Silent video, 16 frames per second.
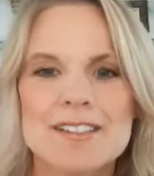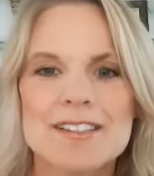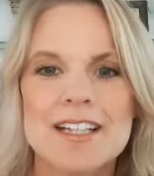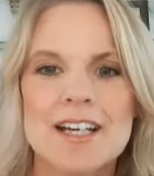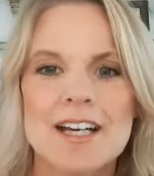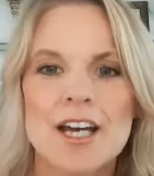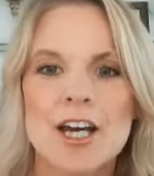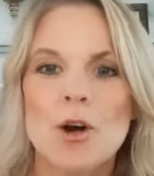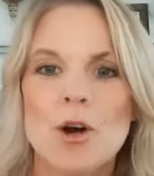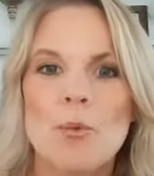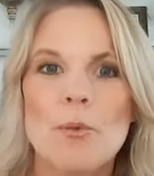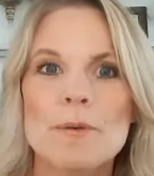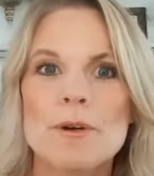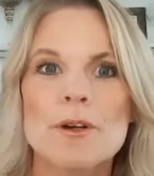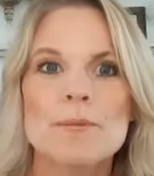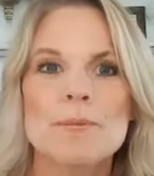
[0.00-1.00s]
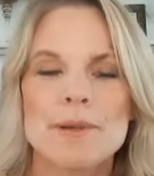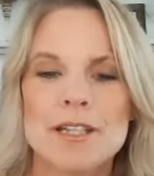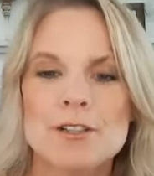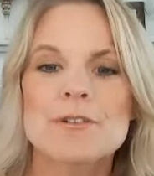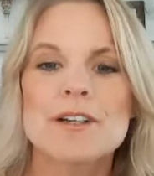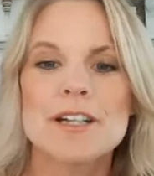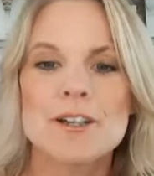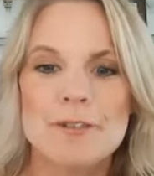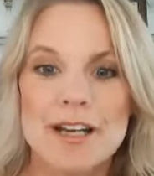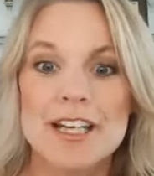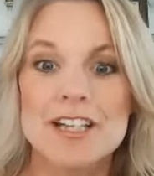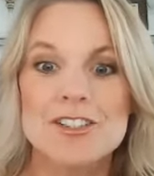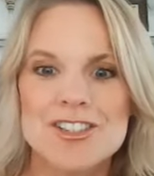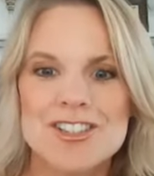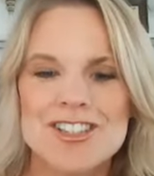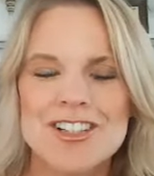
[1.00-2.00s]
Like we were being
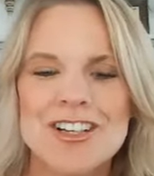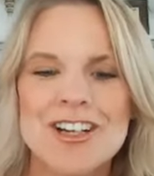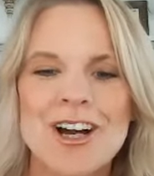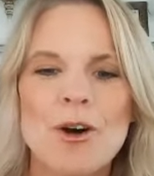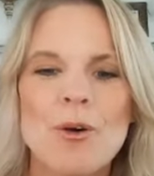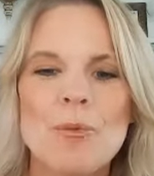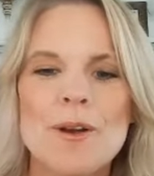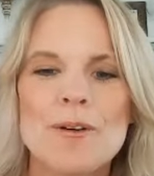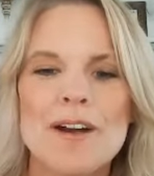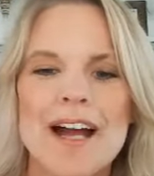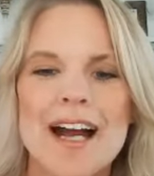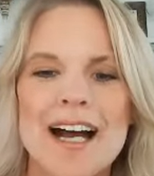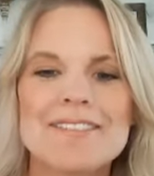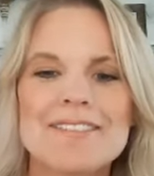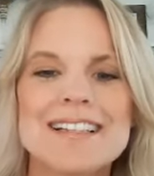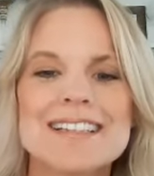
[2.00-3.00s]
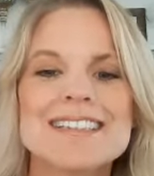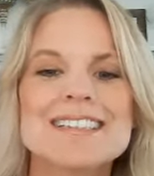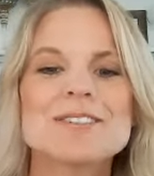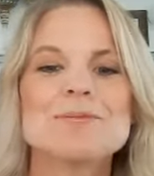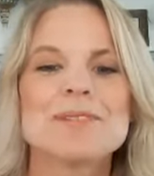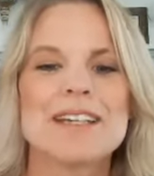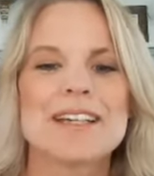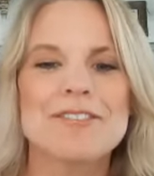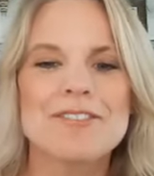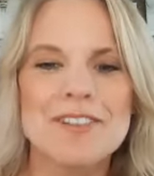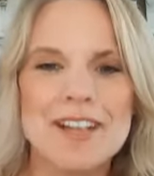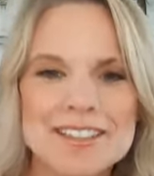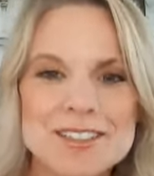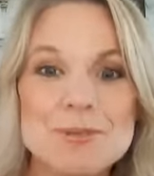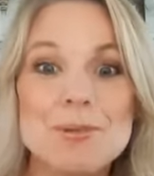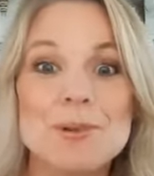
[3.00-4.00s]
rearranged, you know, we were having to be
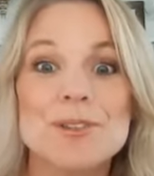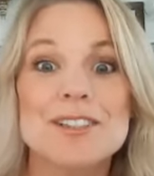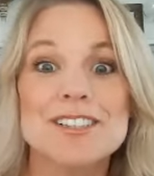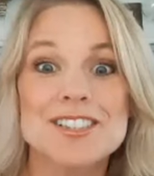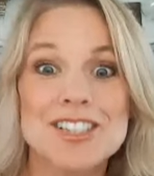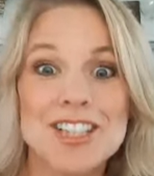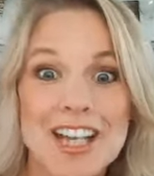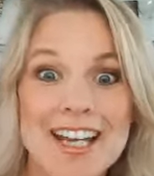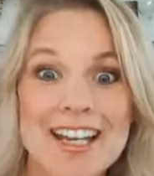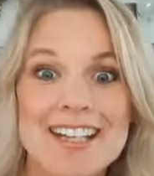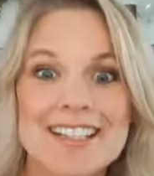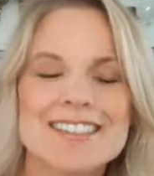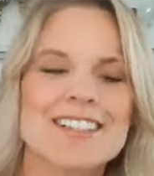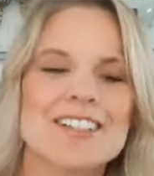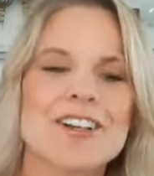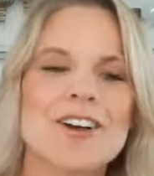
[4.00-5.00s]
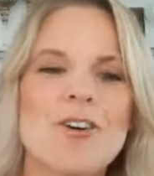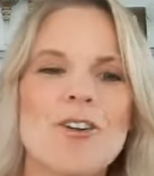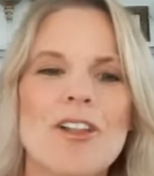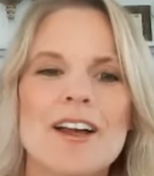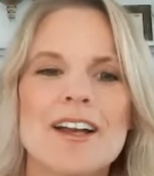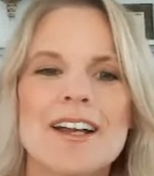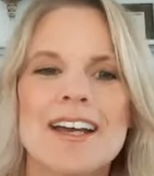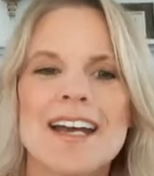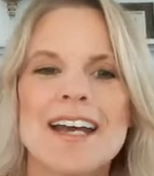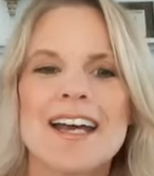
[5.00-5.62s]
flexible to change, you know, like